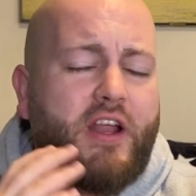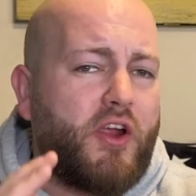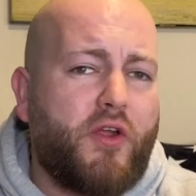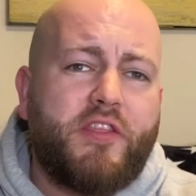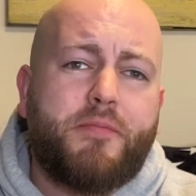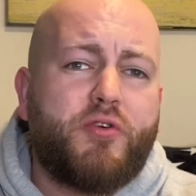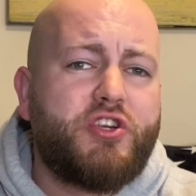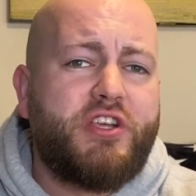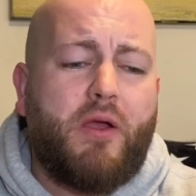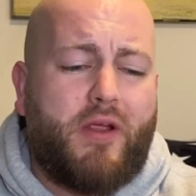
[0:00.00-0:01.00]
I greatly
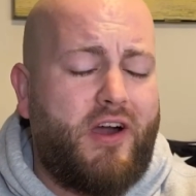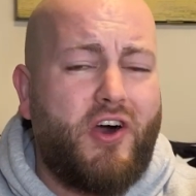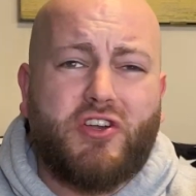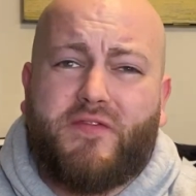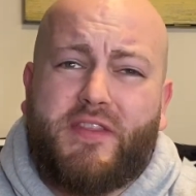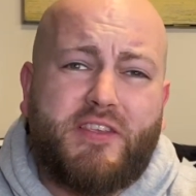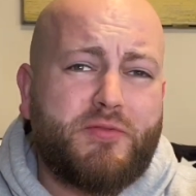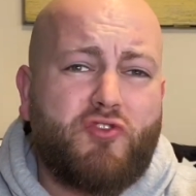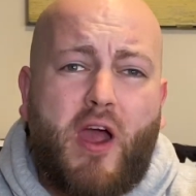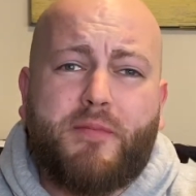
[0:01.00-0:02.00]
appreciate it. We're at 150
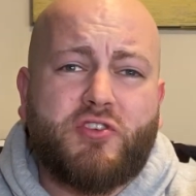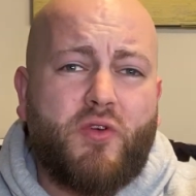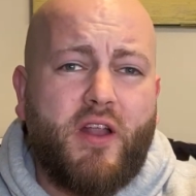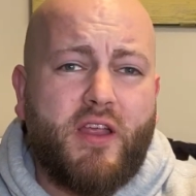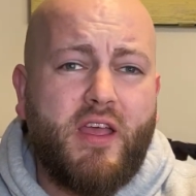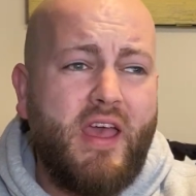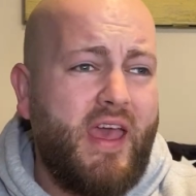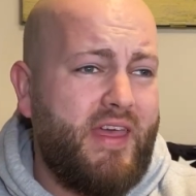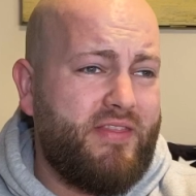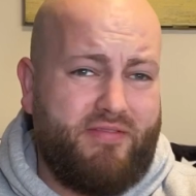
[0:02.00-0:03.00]
subscribers already
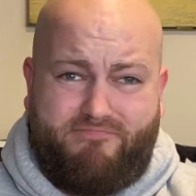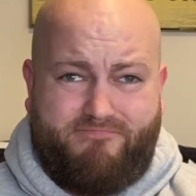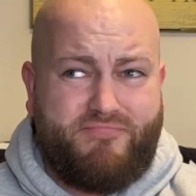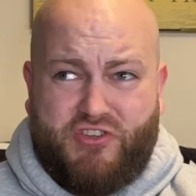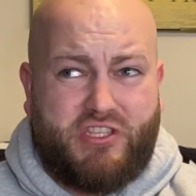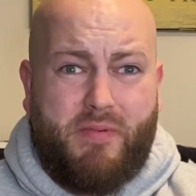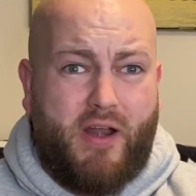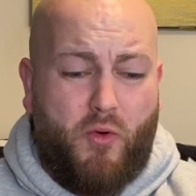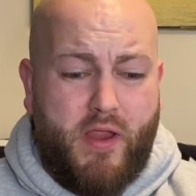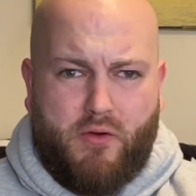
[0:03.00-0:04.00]
in just about a
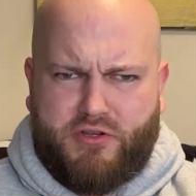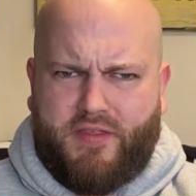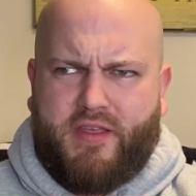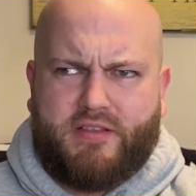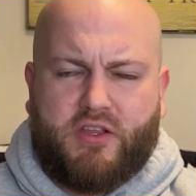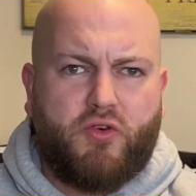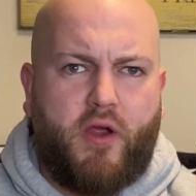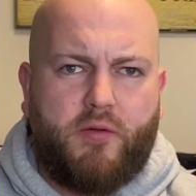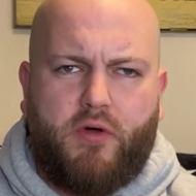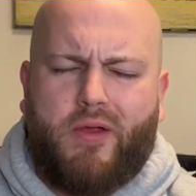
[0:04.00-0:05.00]
week, which I think is
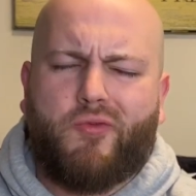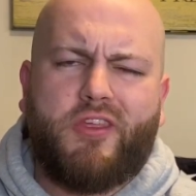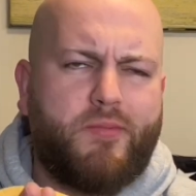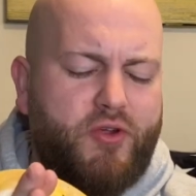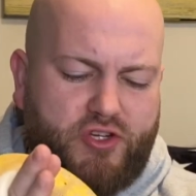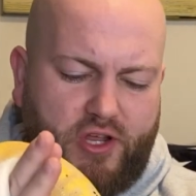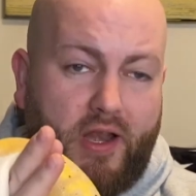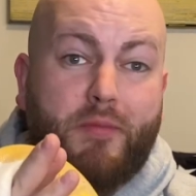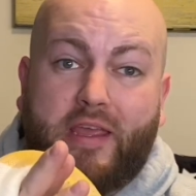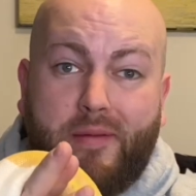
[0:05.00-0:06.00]
incredible. I really appreciate it. I'm
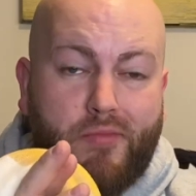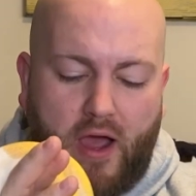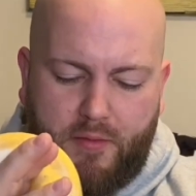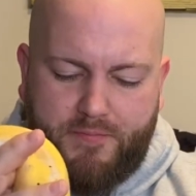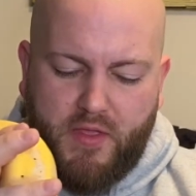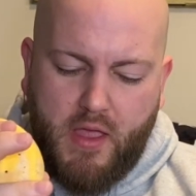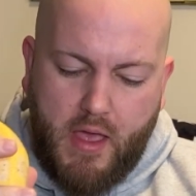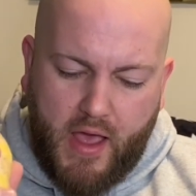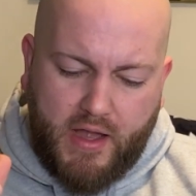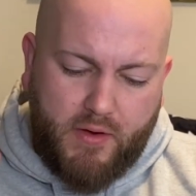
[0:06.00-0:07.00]
going to keep them coming.
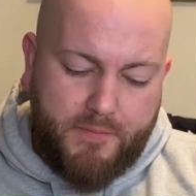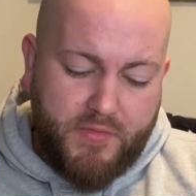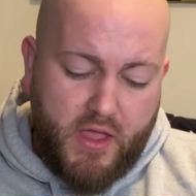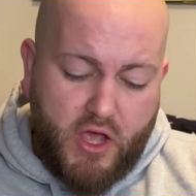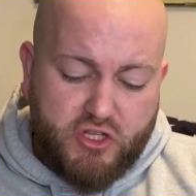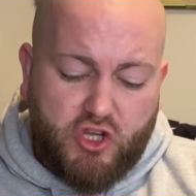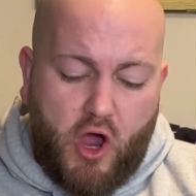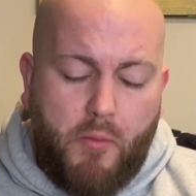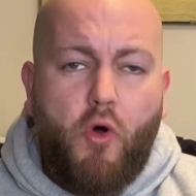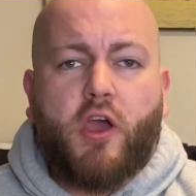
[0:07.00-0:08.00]
Anyway, so
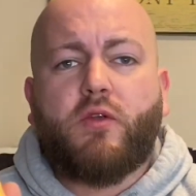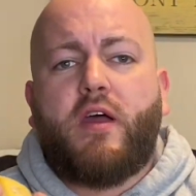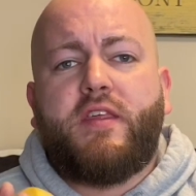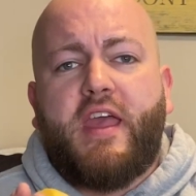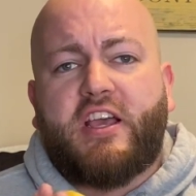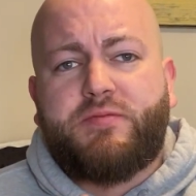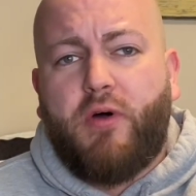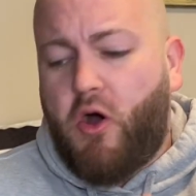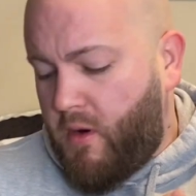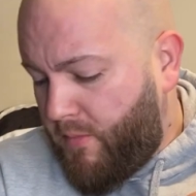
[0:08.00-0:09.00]
I'm walking around the expo.
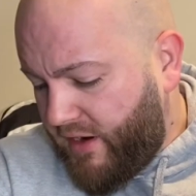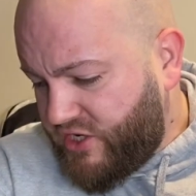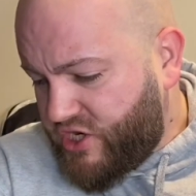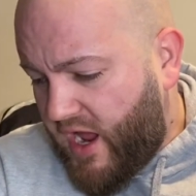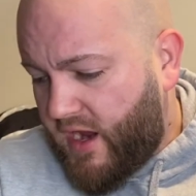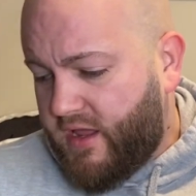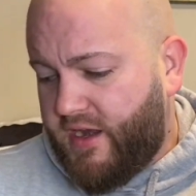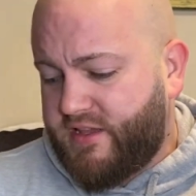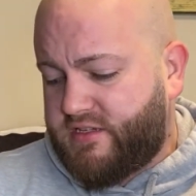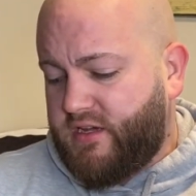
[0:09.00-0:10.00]
My buddy Jack and
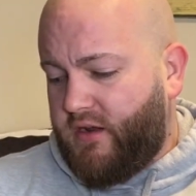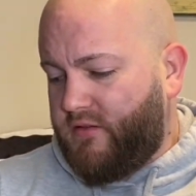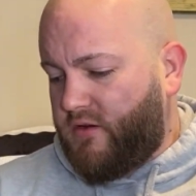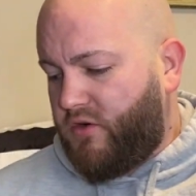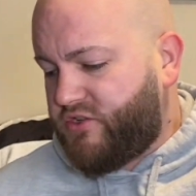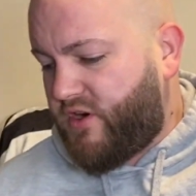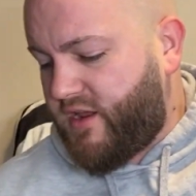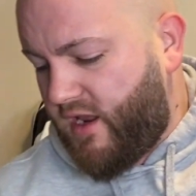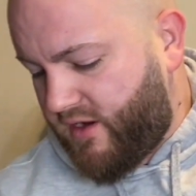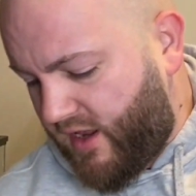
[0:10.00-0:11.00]
his son. Look, one's trying to get
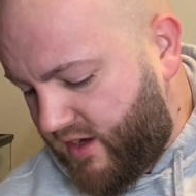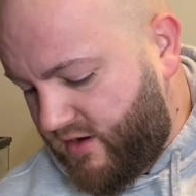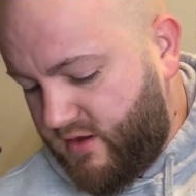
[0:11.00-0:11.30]
out. Get out of here.